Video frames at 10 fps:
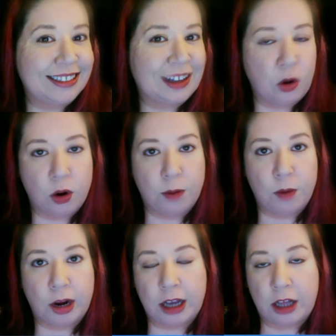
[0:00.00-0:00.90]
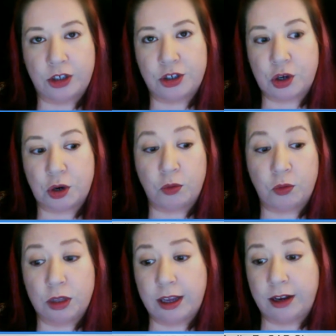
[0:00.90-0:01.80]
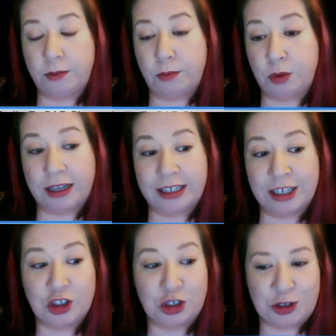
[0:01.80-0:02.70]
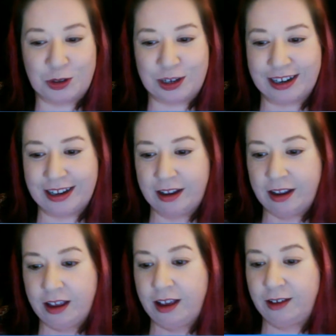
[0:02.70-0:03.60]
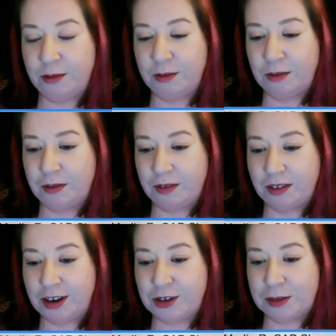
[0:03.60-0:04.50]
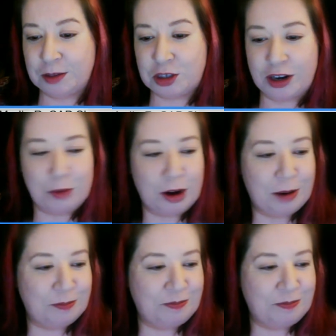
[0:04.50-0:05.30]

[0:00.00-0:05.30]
or bright colors are really going to bring attention to it. Are you demonstrating, Barb?